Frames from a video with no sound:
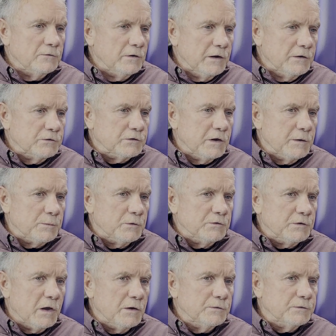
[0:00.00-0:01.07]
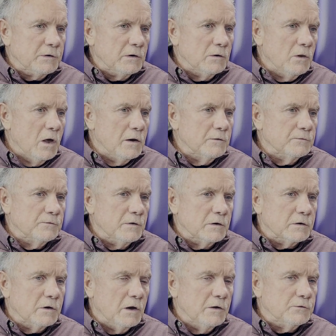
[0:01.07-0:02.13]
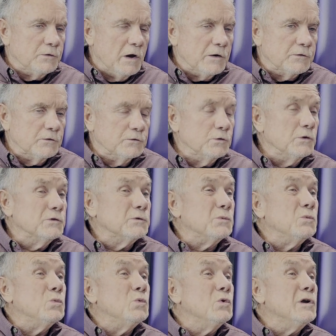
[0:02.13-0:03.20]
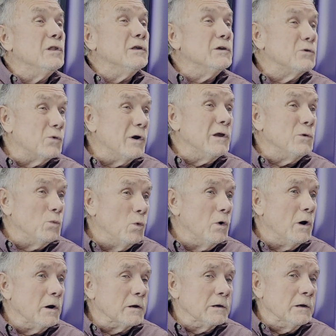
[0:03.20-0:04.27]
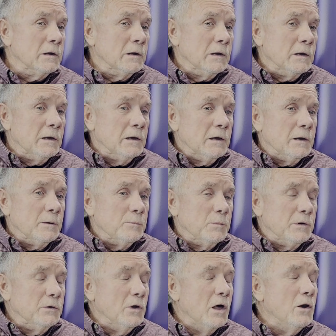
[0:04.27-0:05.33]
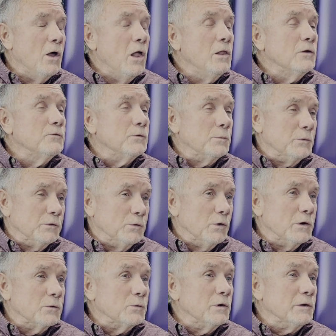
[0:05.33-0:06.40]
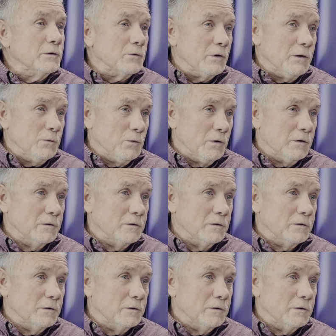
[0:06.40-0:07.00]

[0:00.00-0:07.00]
of landscapers out there, a lot of contractors doing some really great work. But not all of them are doing really great work.